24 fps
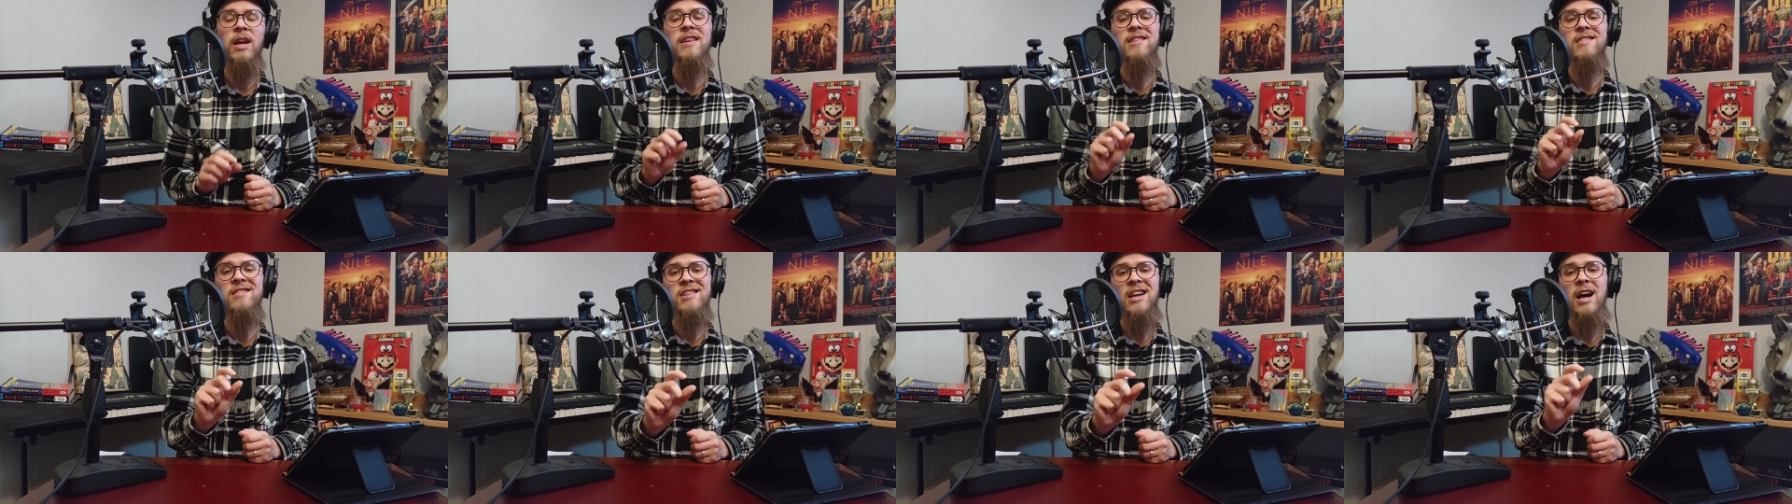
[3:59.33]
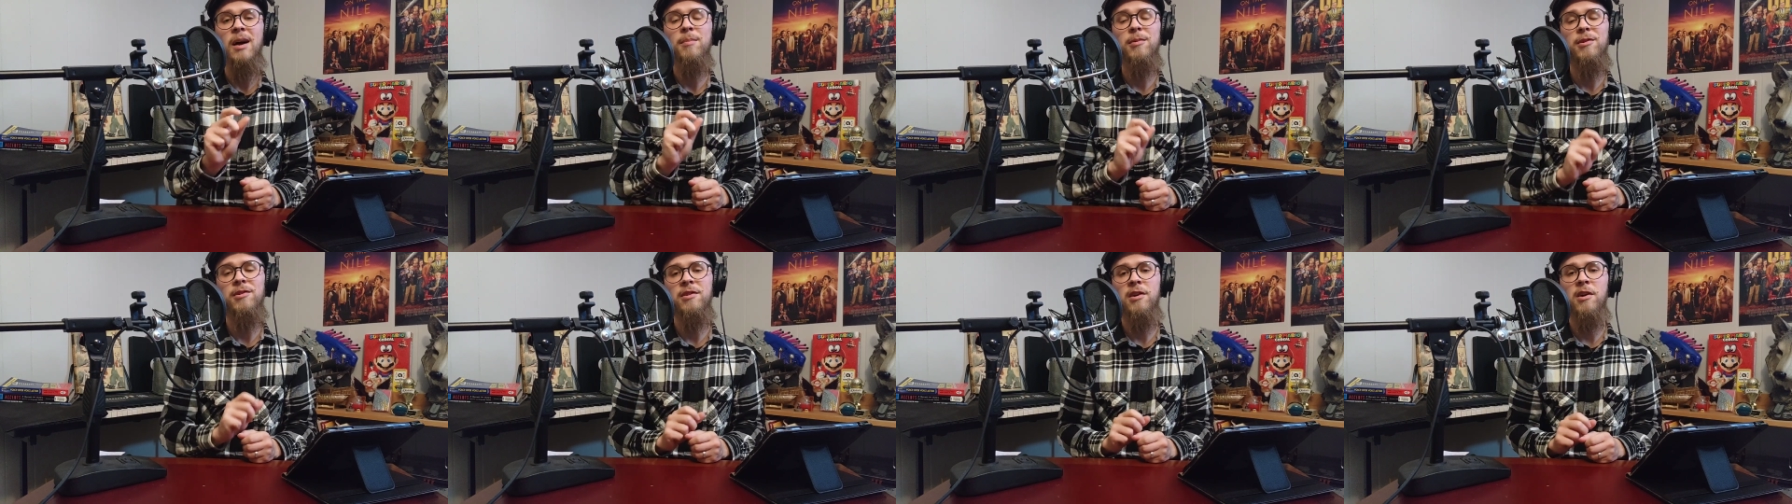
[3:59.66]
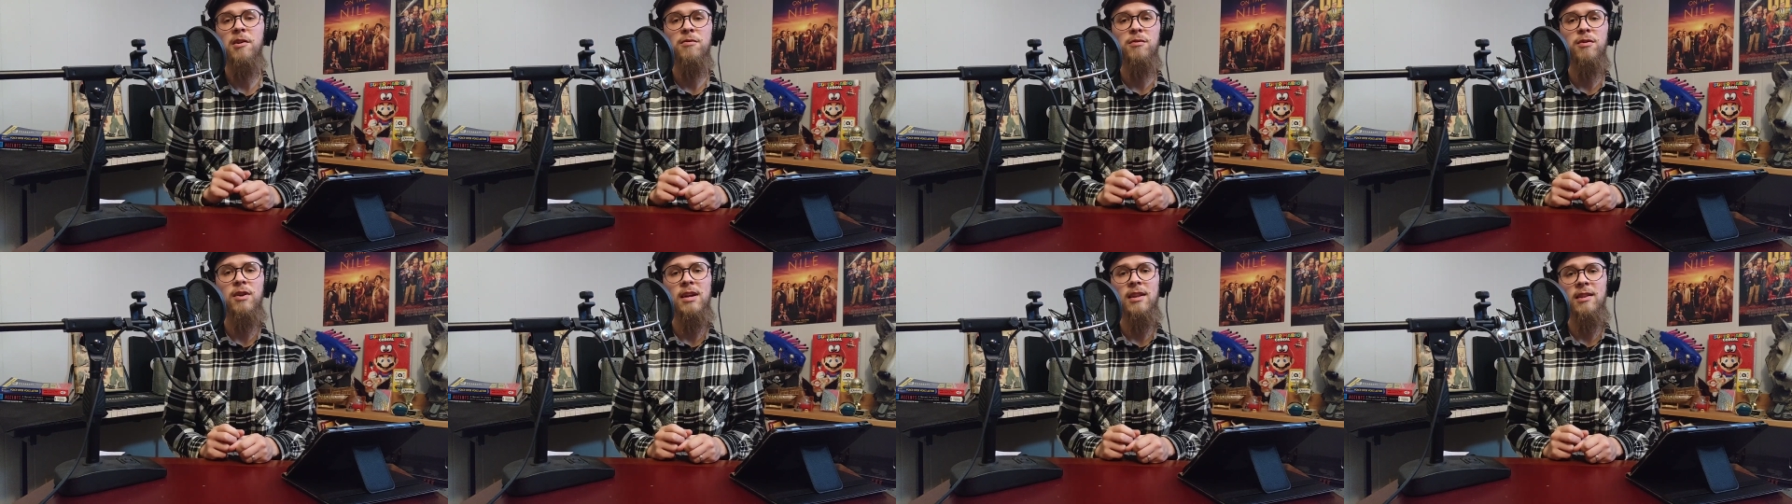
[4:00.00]
stop
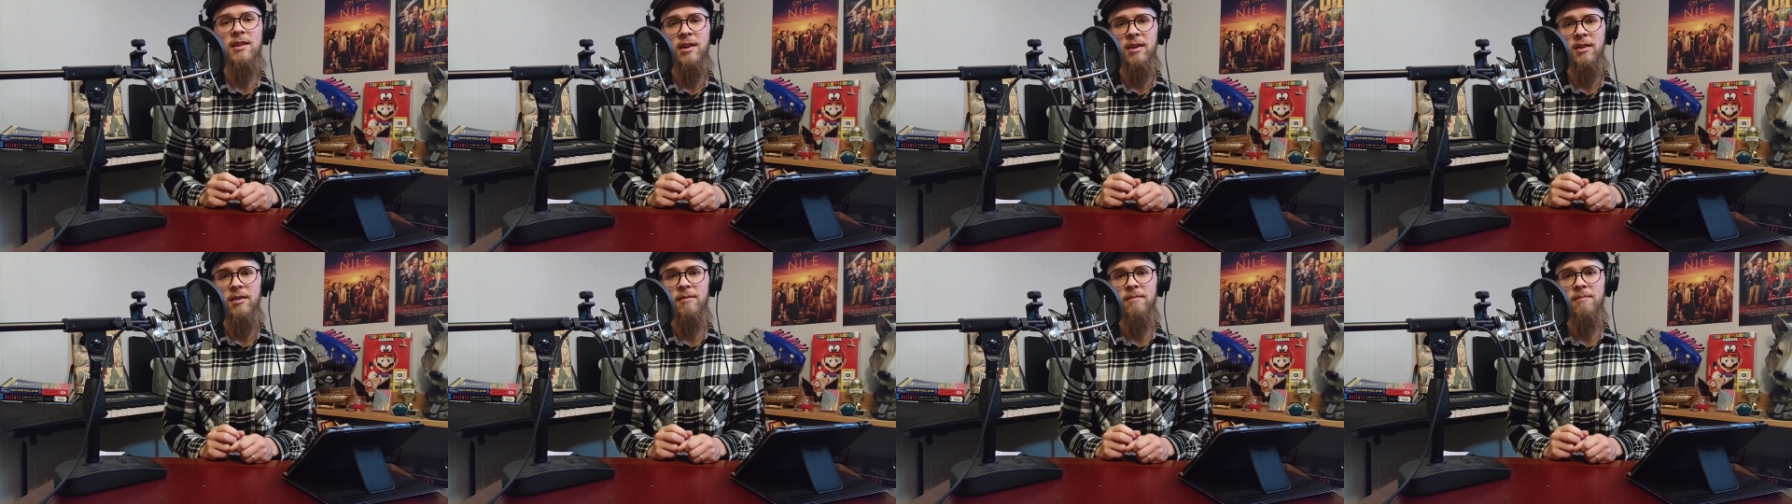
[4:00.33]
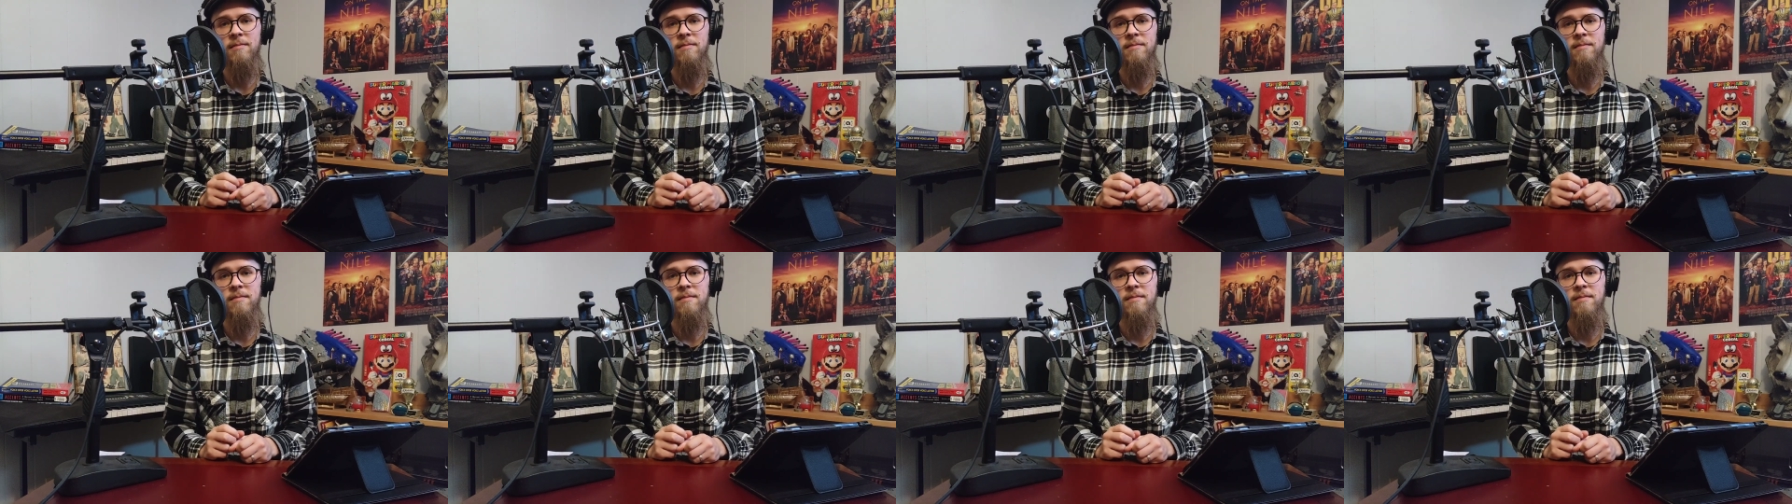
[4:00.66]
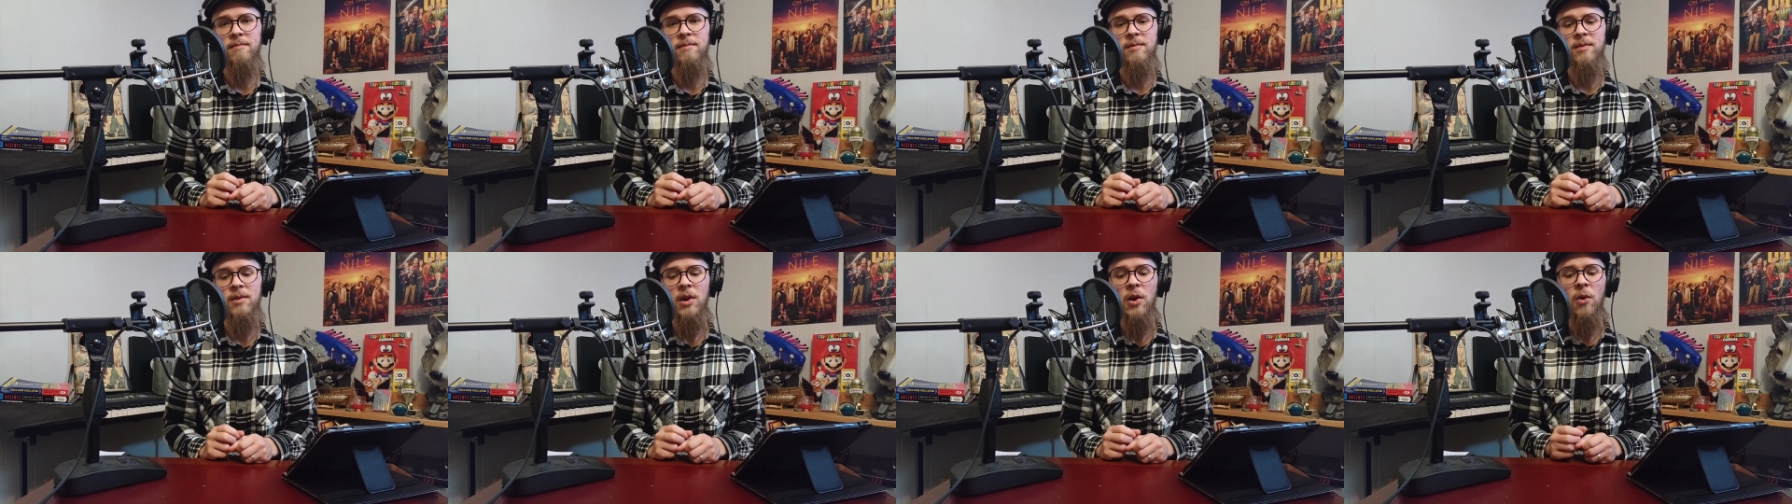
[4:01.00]
yourself right there.
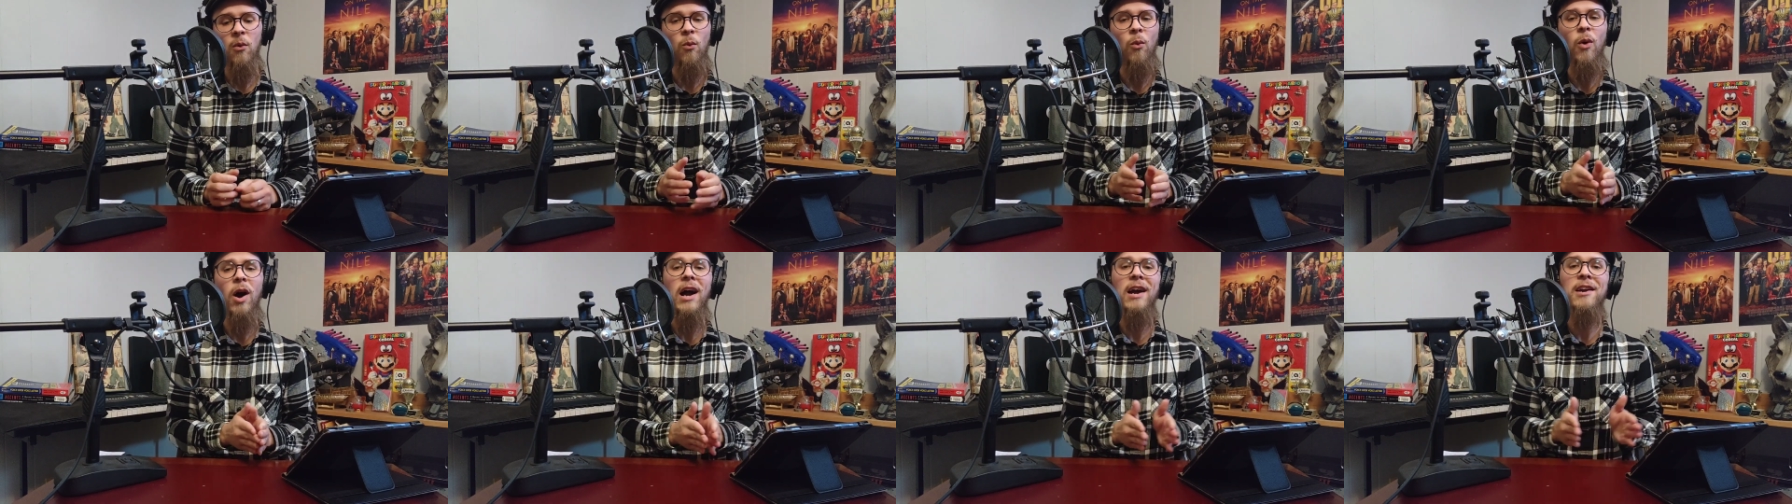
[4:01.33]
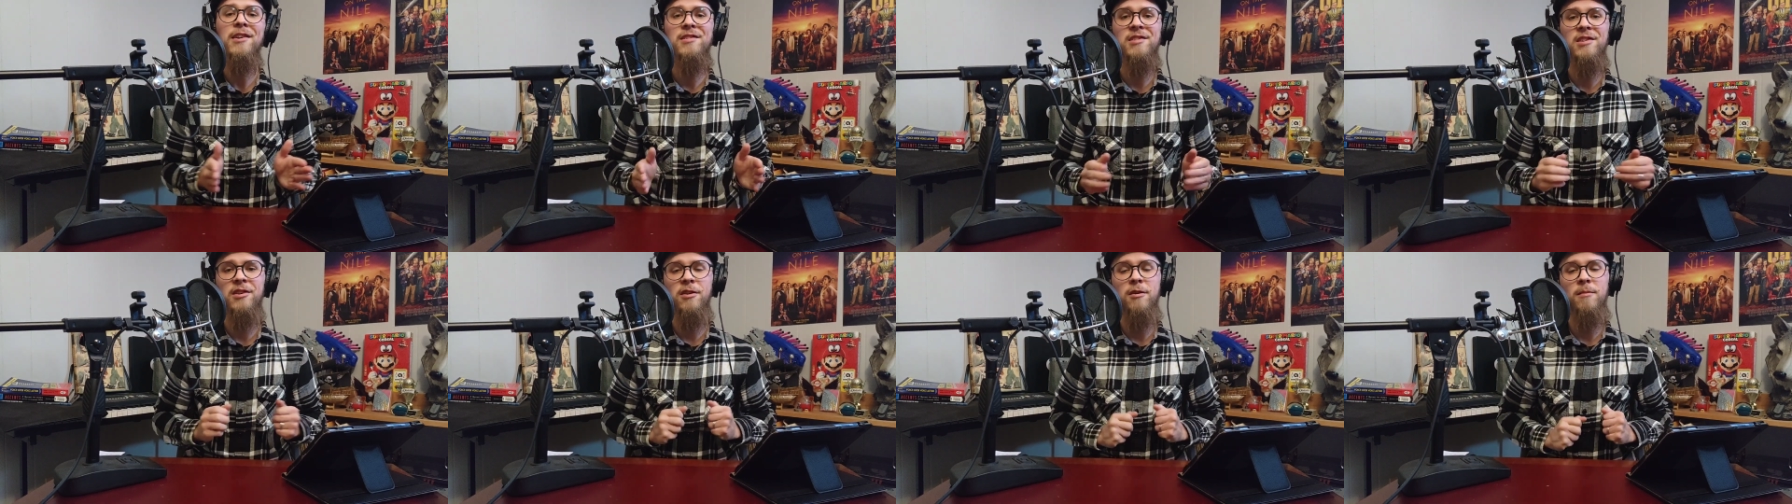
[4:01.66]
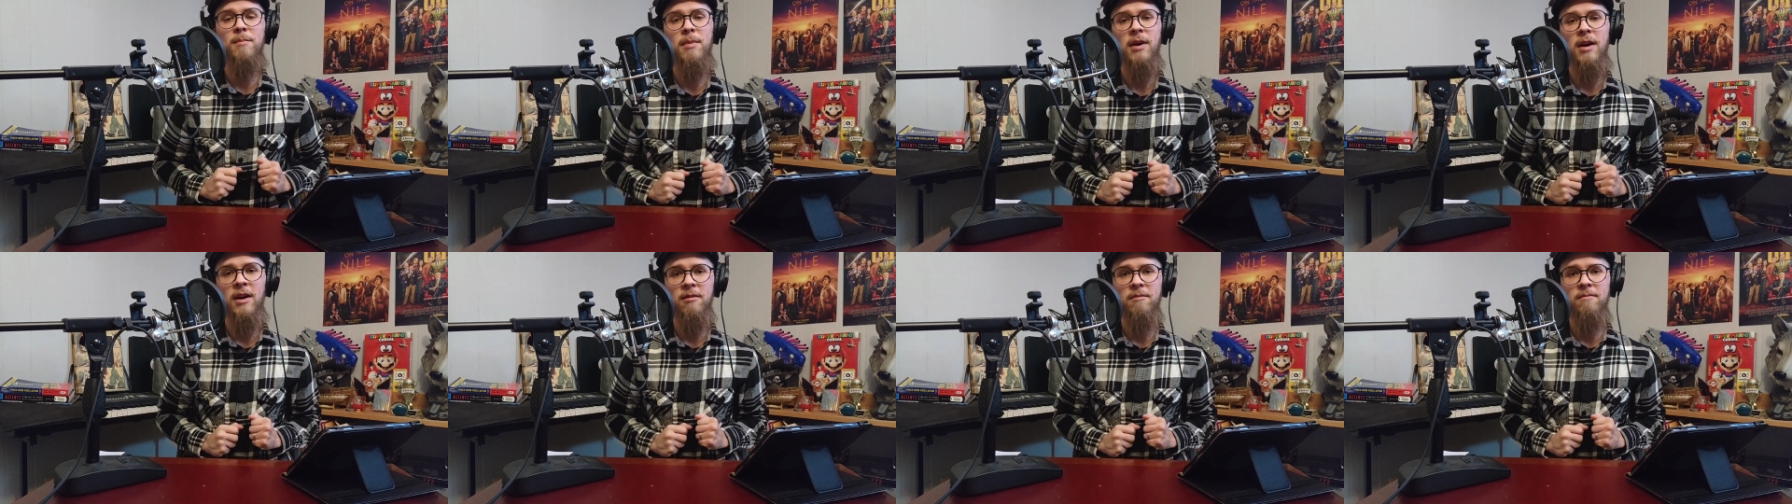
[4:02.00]
Why is there
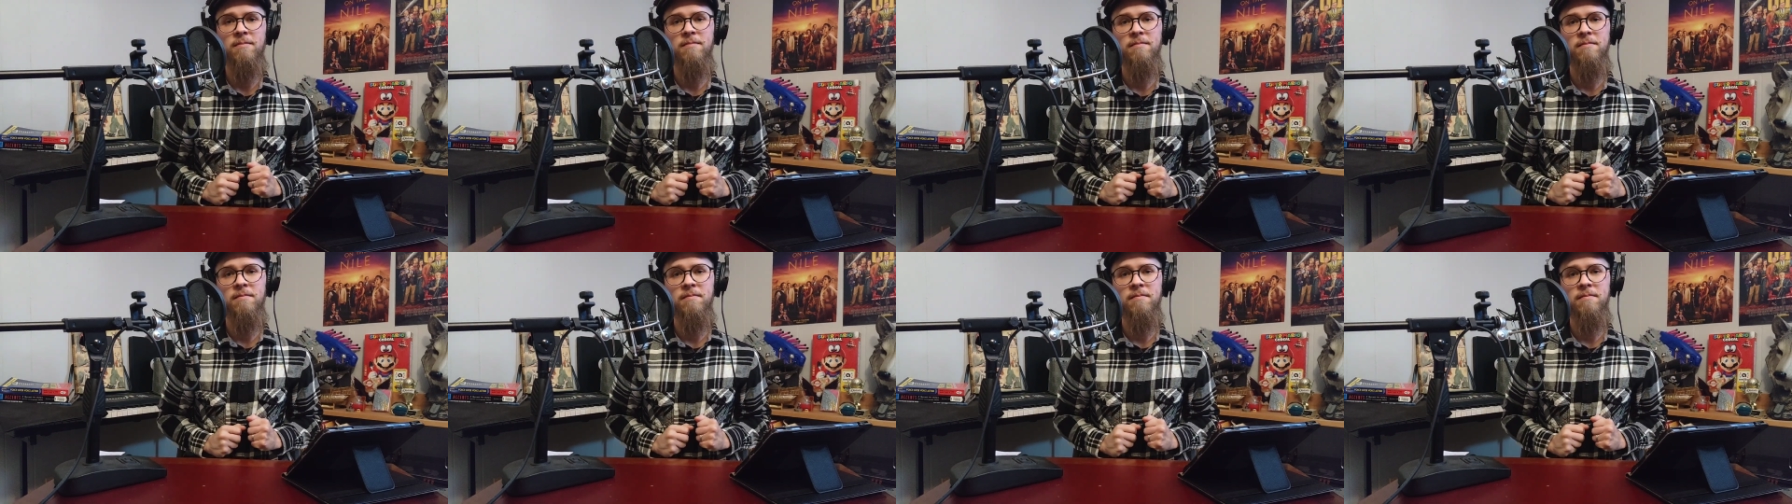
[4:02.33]
a but?